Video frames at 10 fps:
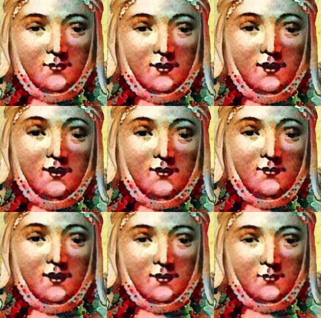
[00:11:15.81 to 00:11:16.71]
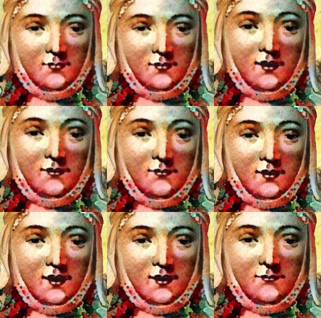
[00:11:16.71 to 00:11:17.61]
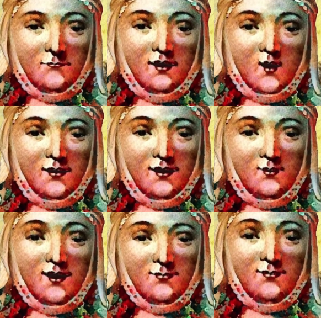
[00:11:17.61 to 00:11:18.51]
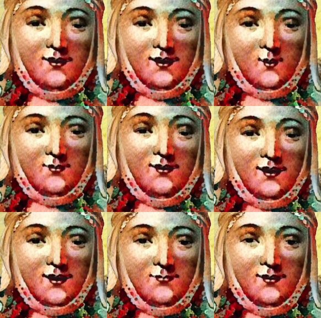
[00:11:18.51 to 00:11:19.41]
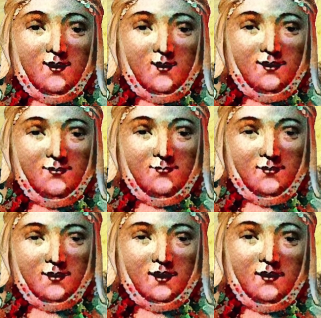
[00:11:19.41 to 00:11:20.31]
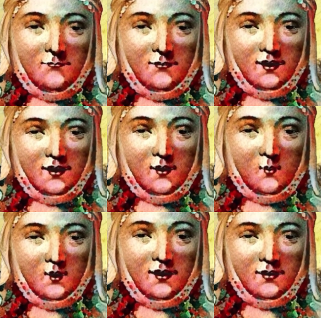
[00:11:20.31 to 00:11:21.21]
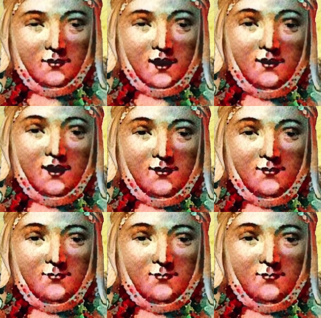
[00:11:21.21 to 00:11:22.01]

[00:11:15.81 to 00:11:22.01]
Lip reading: Anyway, I will leave you now in the good hands of Don Quixote, and I wish you a beautiful day.